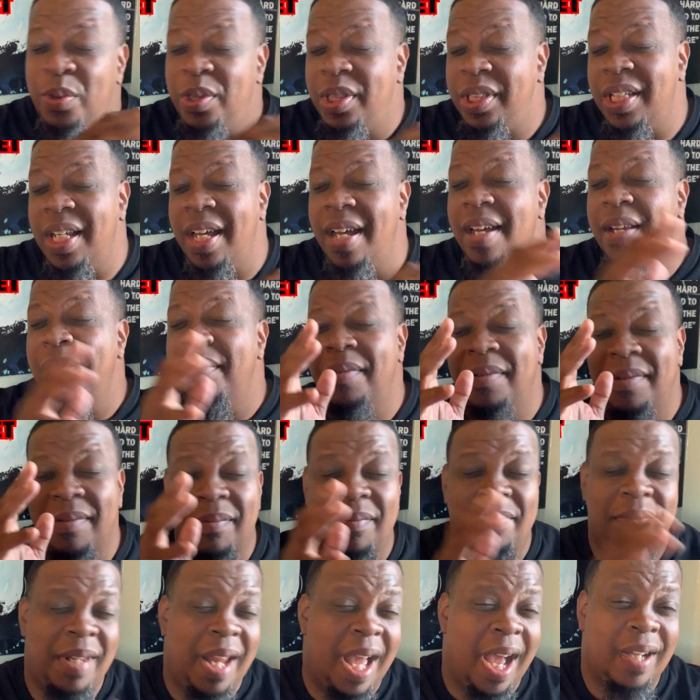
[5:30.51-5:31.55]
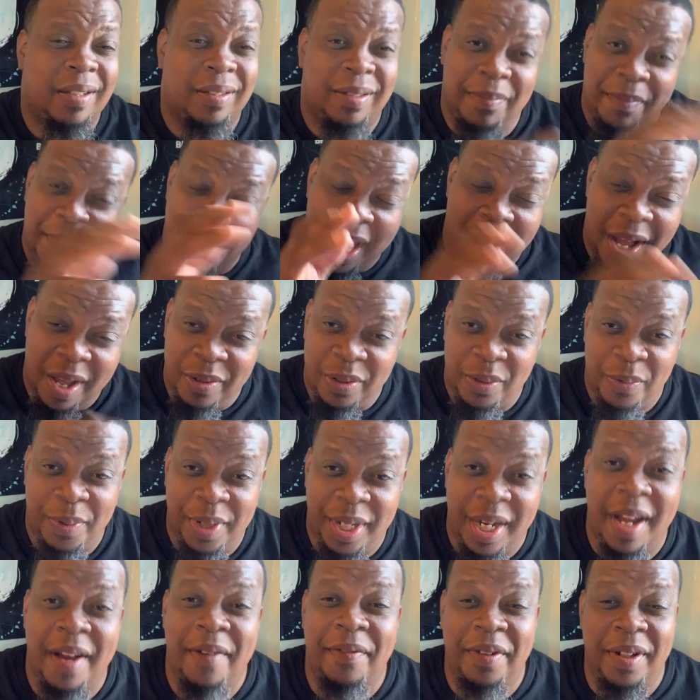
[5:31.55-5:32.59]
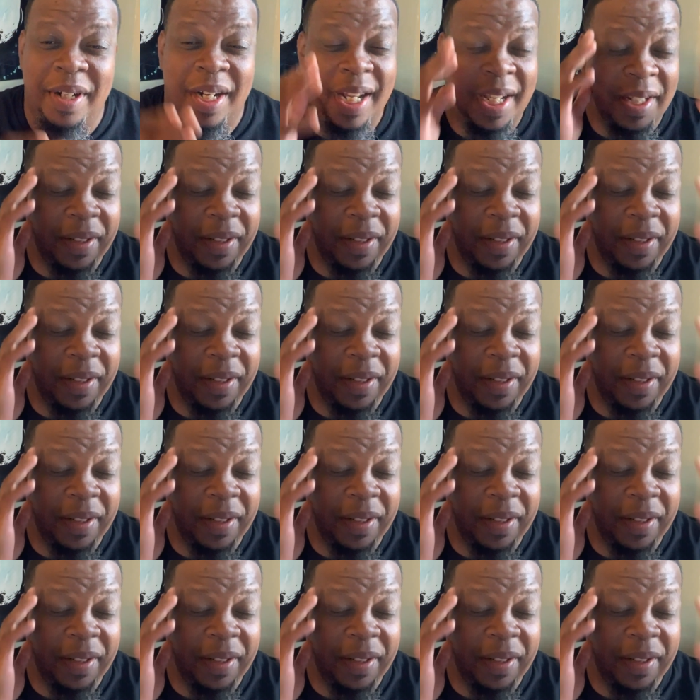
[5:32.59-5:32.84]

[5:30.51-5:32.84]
son knocked him out or whatever.